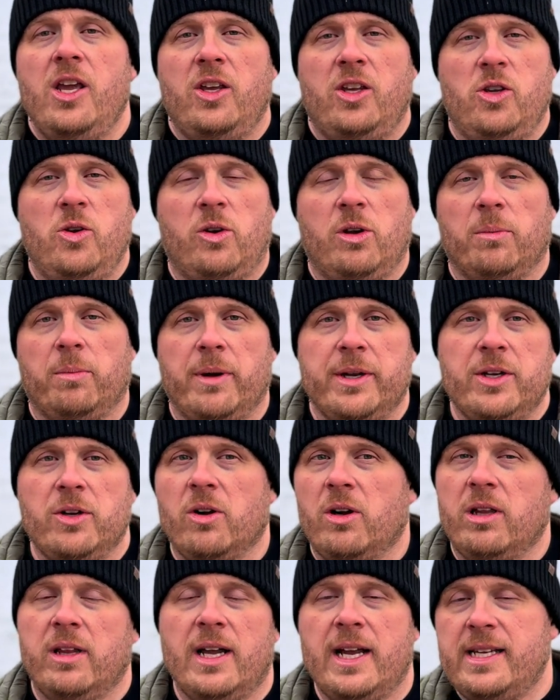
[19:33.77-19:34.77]
You can bring your
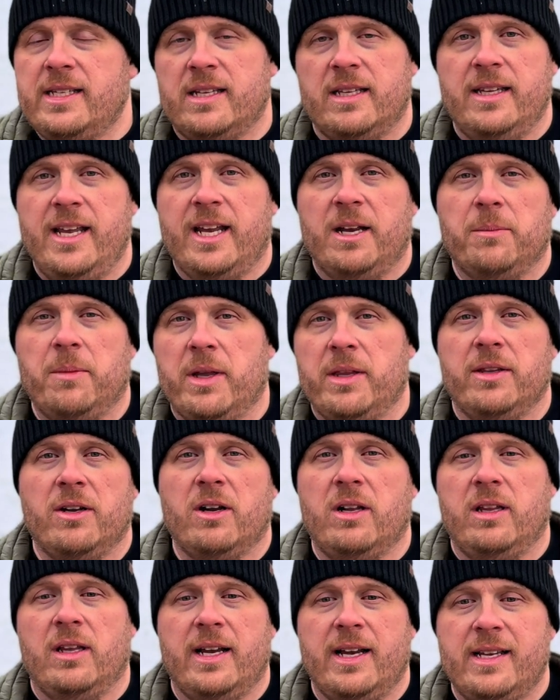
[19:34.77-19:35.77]
clients and they can bring their
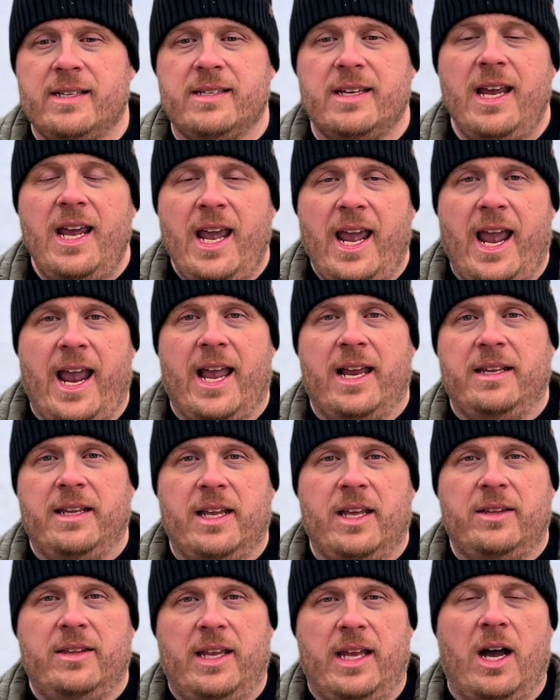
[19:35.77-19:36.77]
clients,
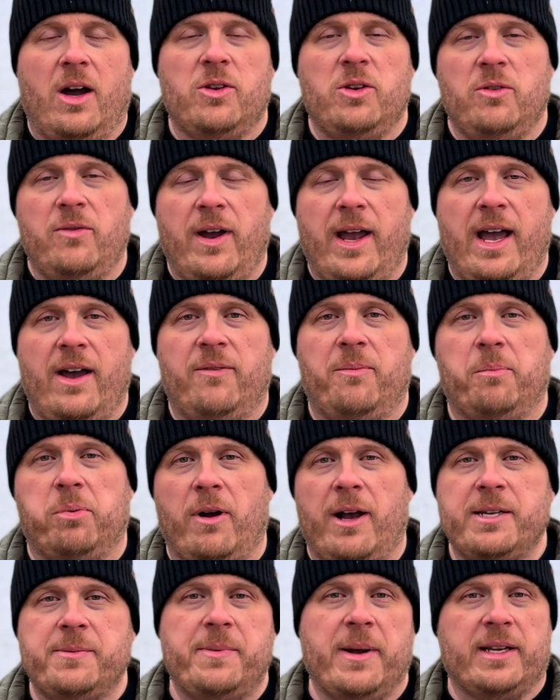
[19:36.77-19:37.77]
and now you have
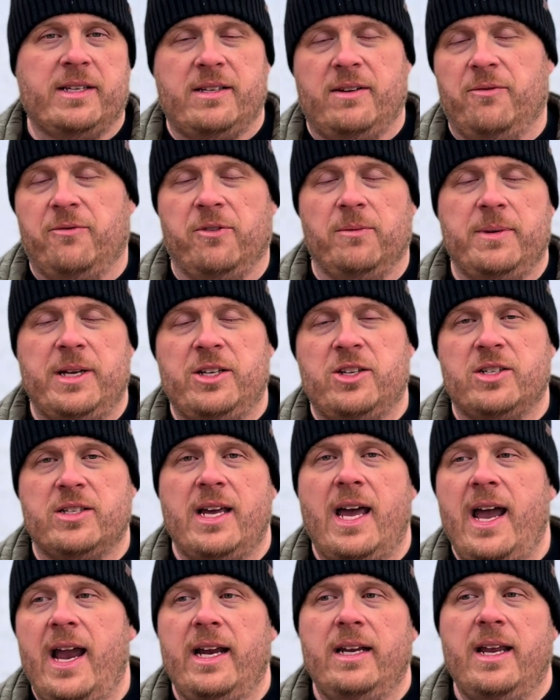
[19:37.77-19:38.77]
prospects from each
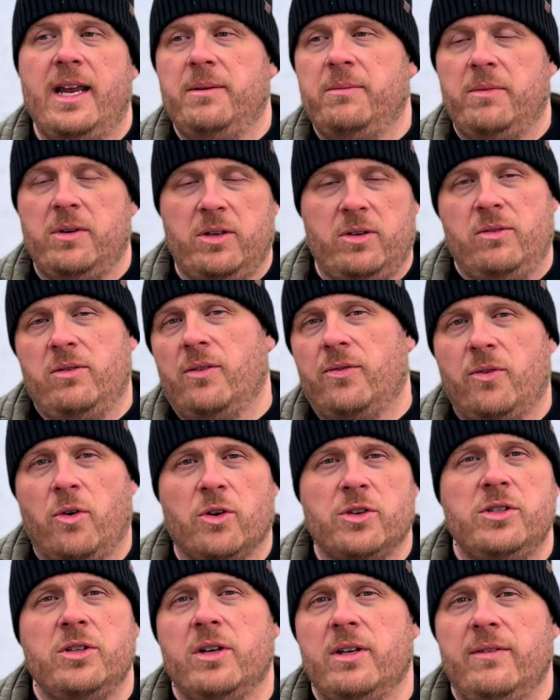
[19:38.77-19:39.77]
side. And of
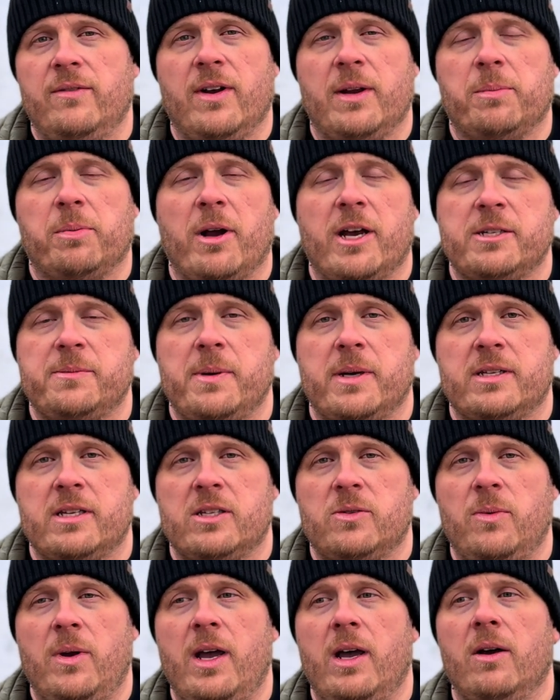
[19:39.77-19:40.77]
course you can invite prospects
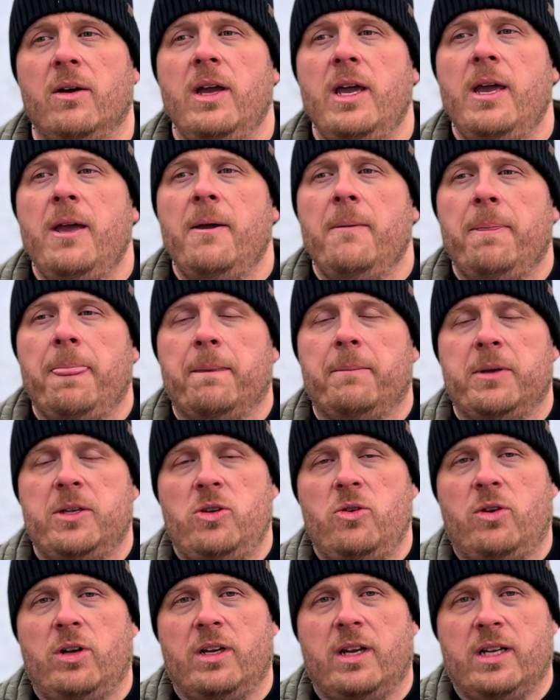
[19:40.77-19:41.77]
as well, but
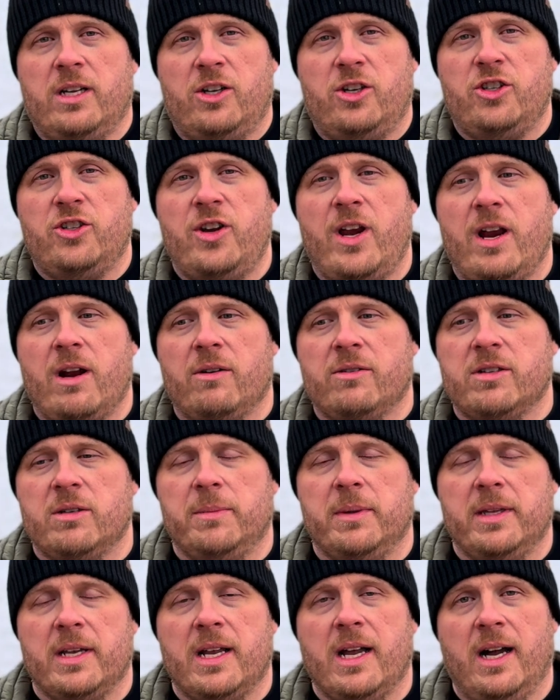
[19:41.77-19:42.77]
you can kind of share some
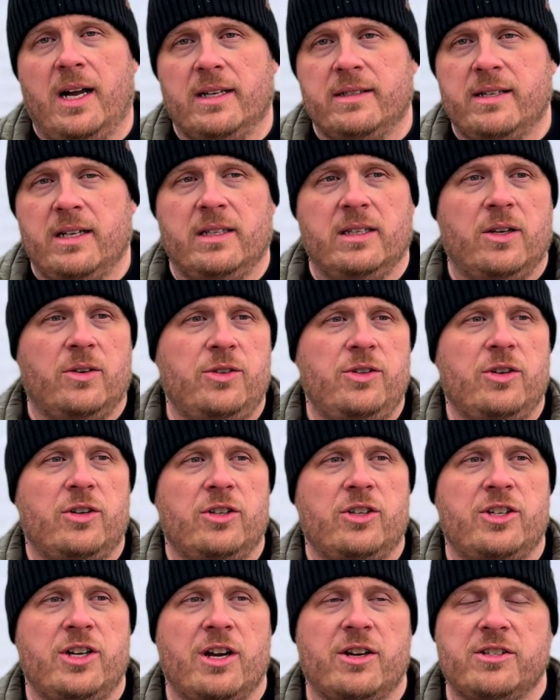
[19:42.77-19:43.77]
of the content load. You can
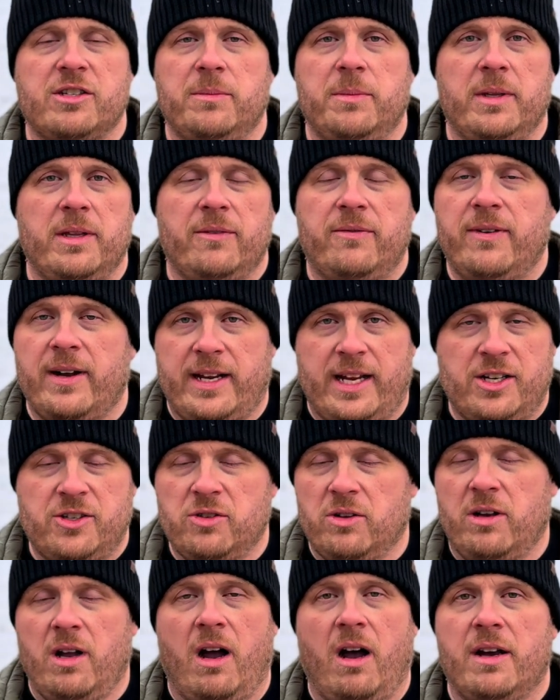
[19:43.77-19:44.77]
share some of the
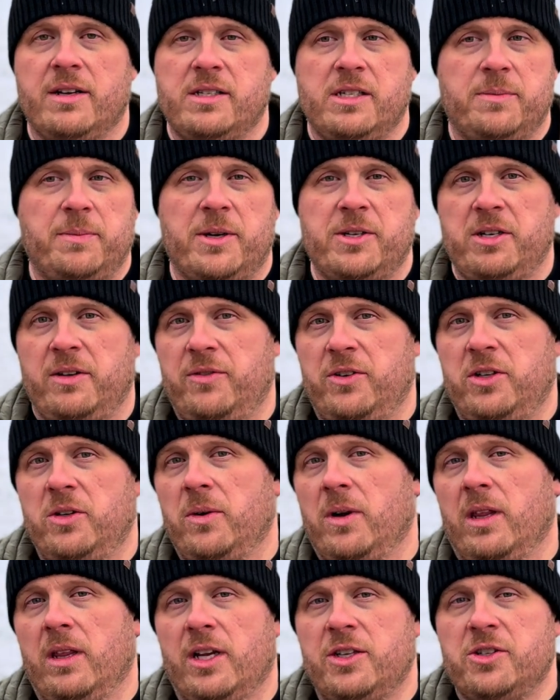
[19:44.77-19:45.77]
financial costs, especially if you're
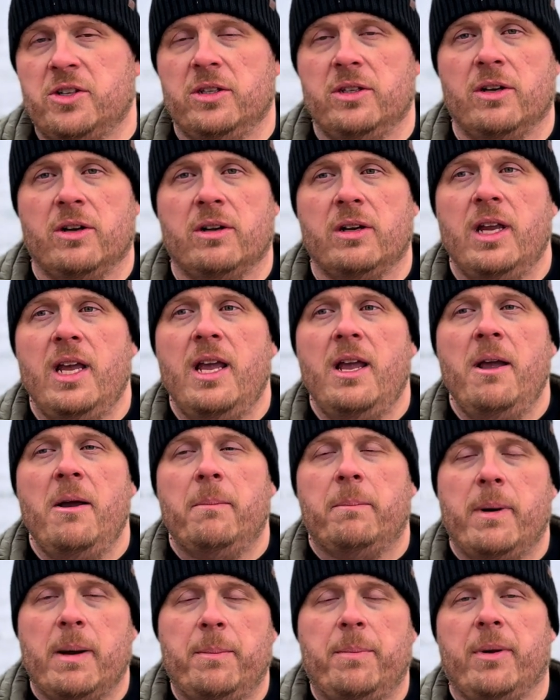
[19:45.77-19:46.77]
doing a lunch and learn,
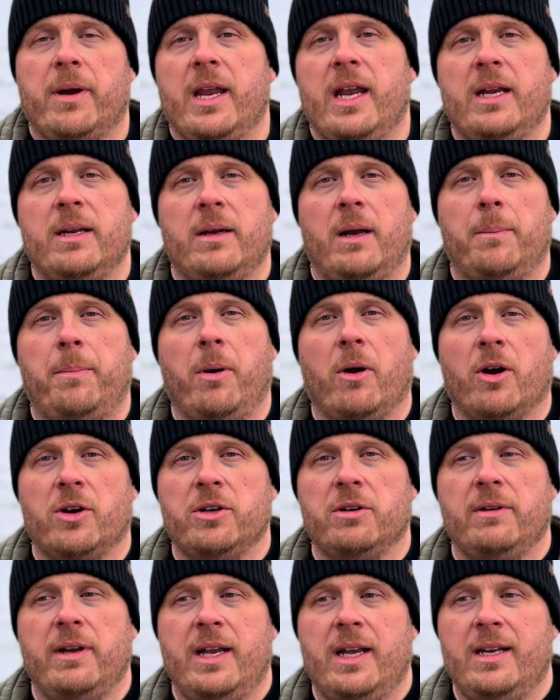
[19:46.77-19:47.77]
by bringing a
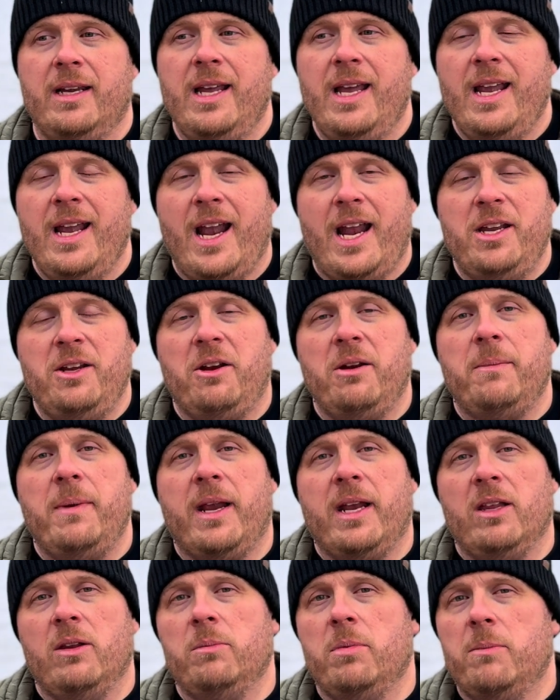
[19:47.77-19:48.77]
partner in, and you can
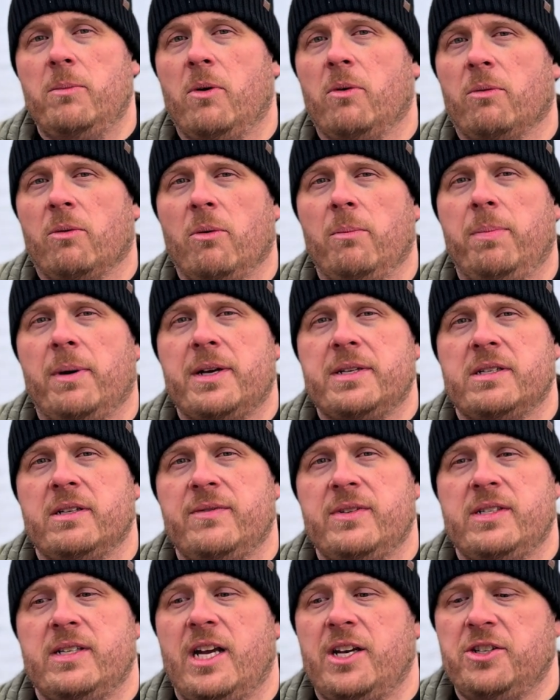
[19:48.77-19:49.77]
make it a little bit more robust of
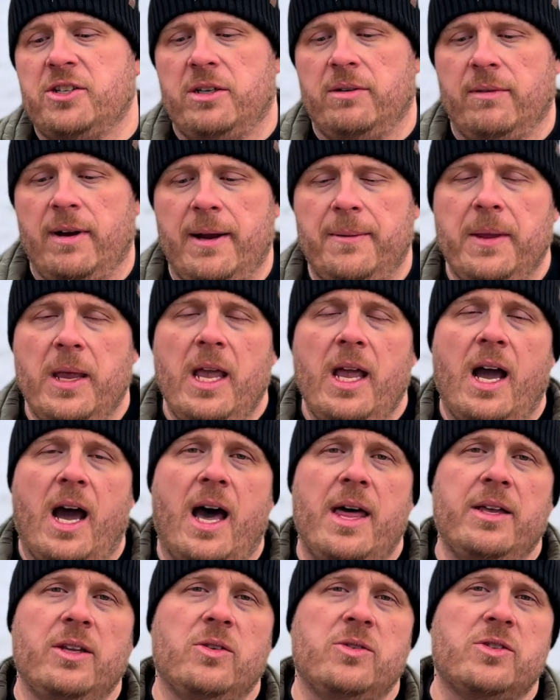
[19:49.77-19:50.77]
a session, right?
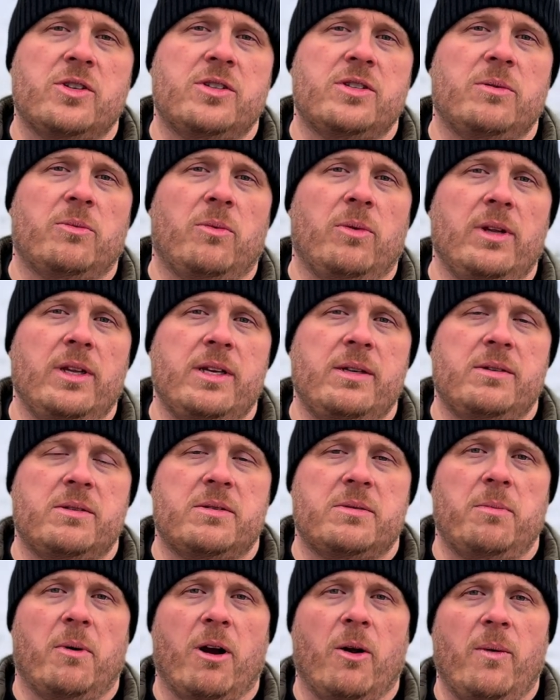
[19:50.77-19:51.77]
I think those are some really
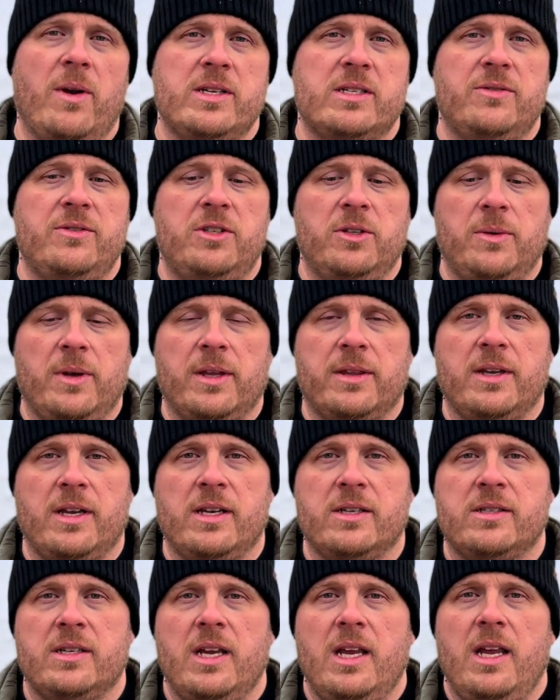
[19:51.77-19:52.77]
smart ways of doing
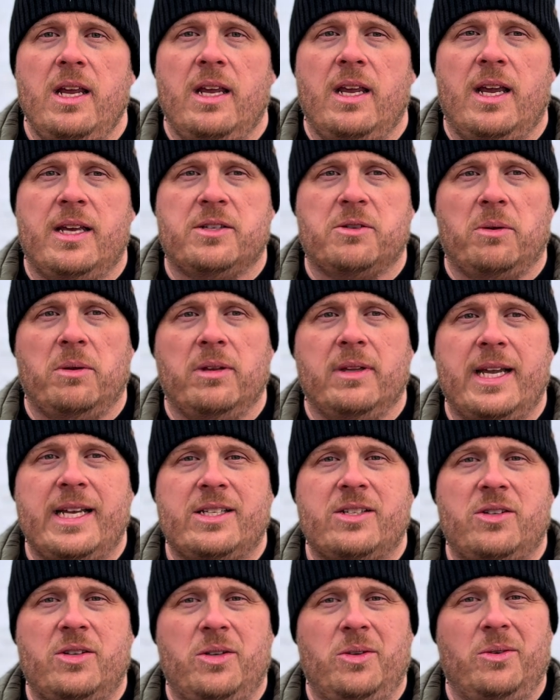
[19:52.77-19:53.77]
things as it
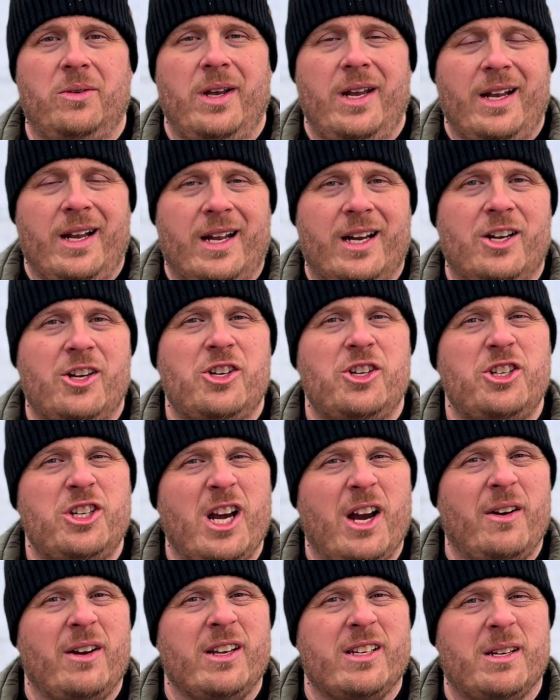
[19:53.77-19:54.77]
relates to kind of
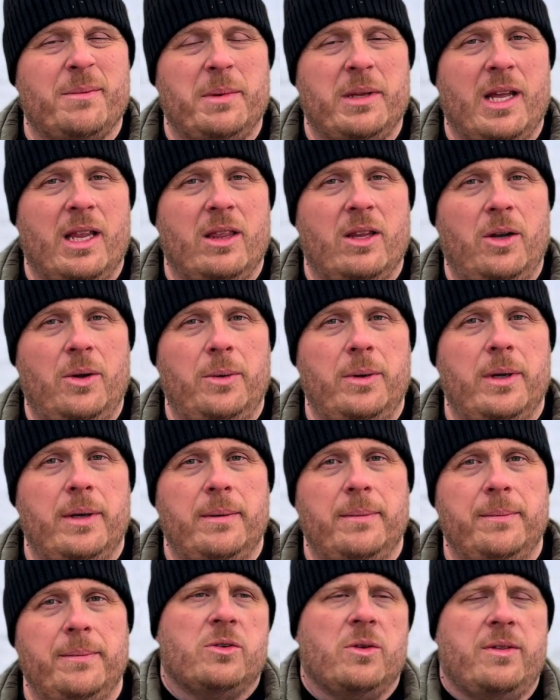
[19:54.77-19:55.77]
sharing some of that load.
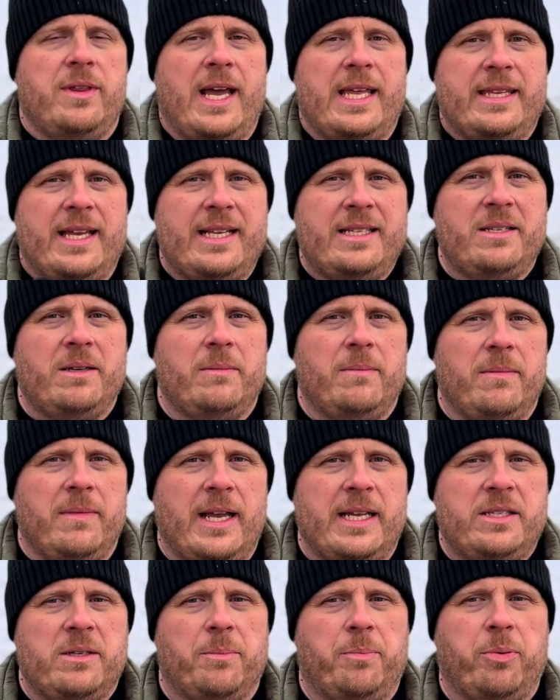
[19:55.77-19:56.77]
So that's
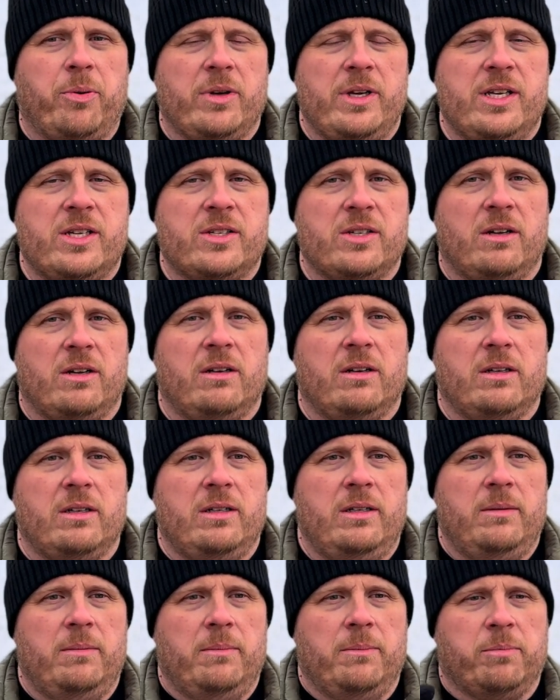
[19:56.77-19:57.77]
a pretty
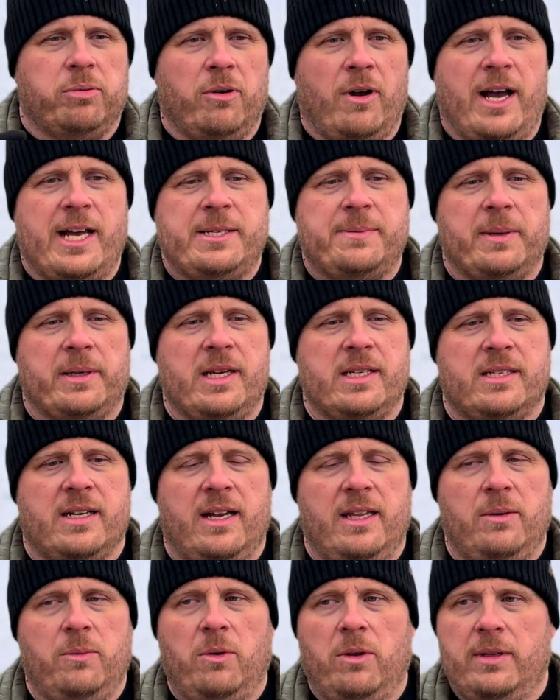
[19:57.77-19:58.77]
solid prospecting side
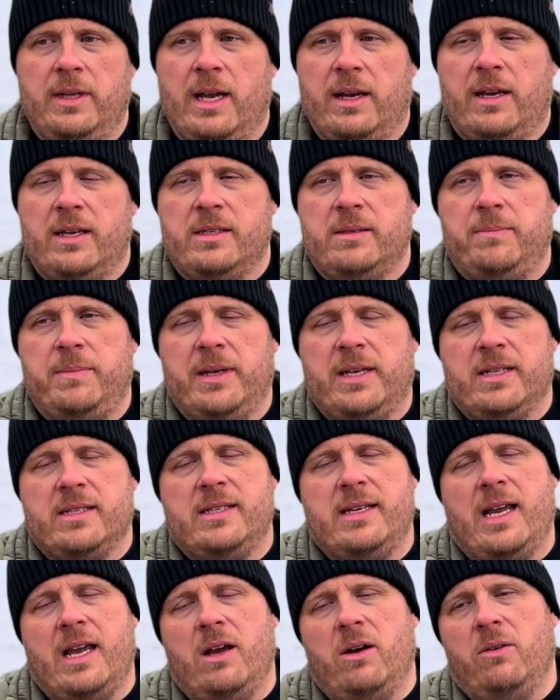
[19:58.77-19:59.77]
of the world now, because
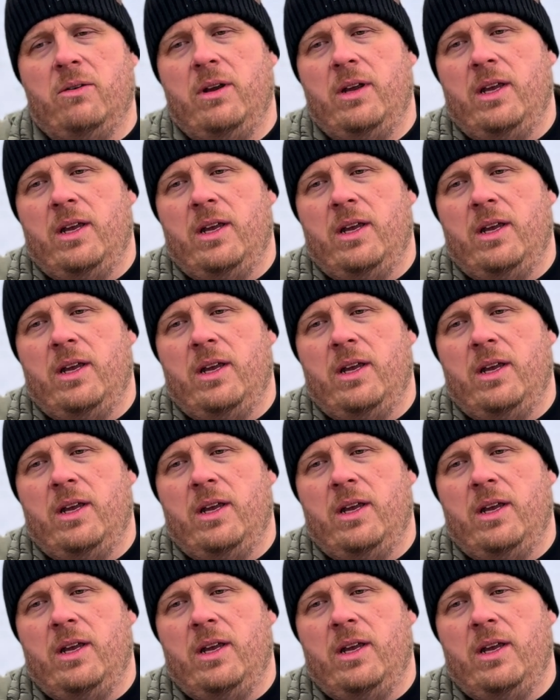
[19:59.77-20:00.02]
now